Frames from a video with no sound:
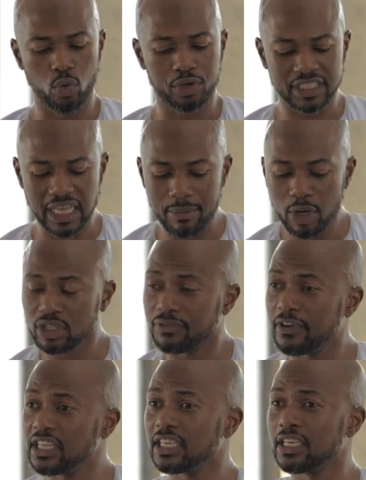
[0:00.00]
Ukisema
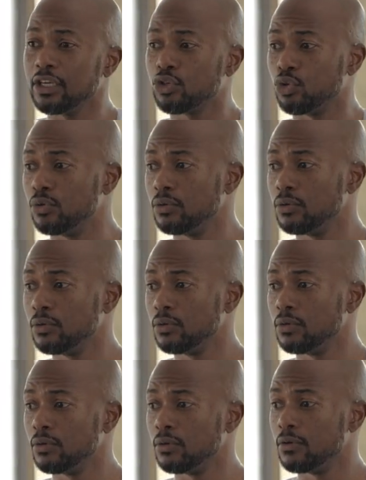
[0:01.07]
utafanya kitu,
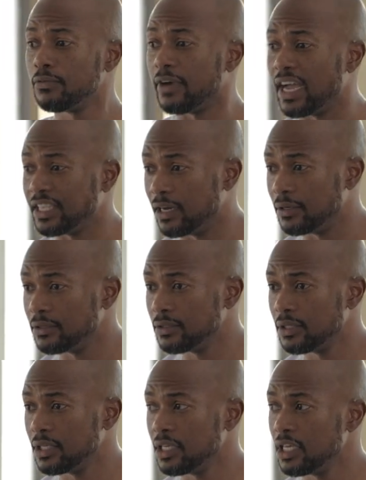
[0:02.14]
fanya.
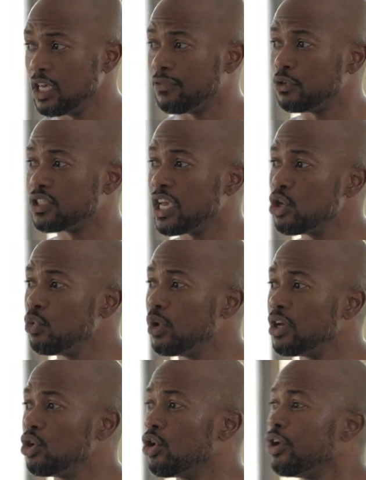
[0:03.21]
If you say
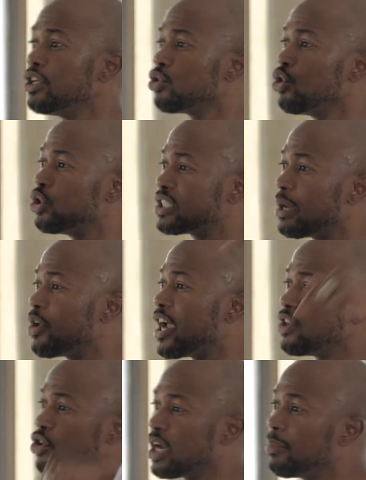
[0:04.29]
you, you're going to go somewhere
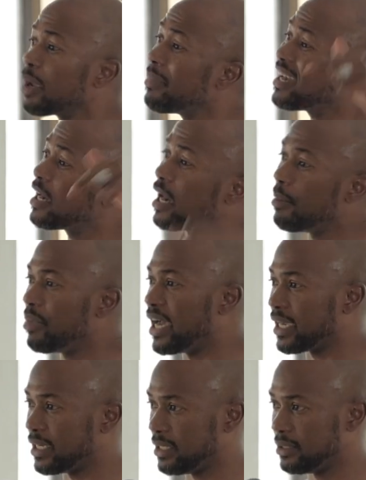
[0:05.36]
and you're coming back, come
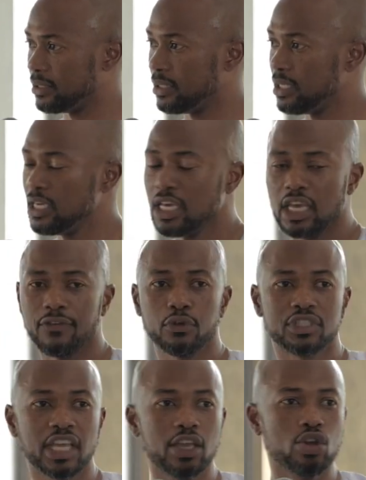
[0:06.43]
back. If you
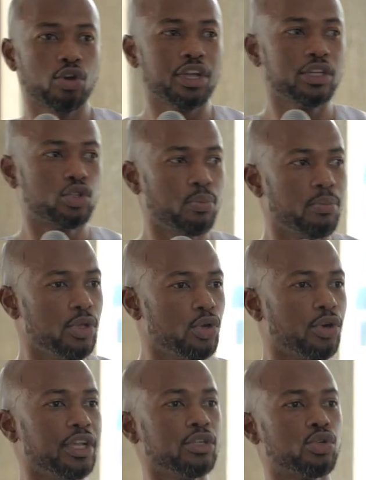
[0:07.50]
say you're going to, you're
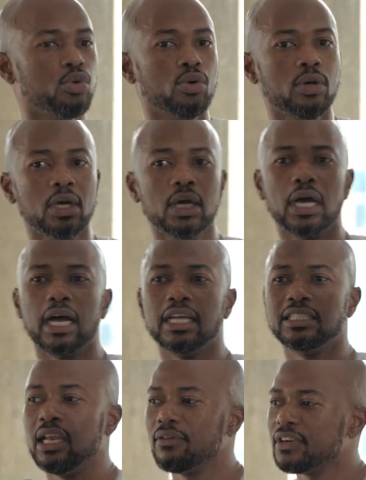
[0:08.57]
going to uh,
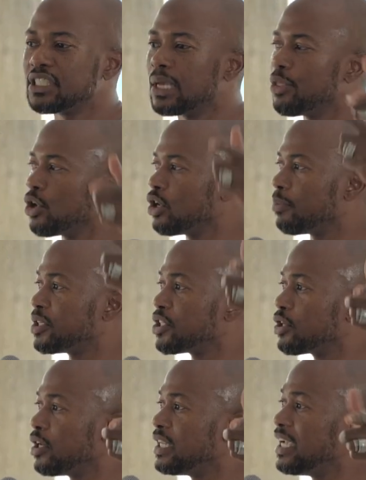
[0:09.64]
deliver something on a
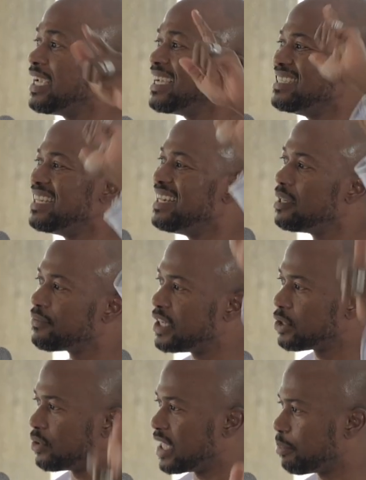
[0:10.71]
particular day, deliver
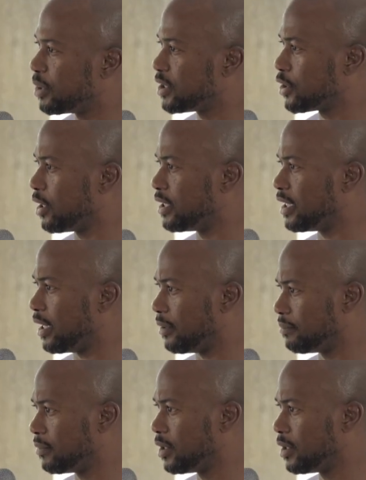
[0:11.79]
it on that particular day.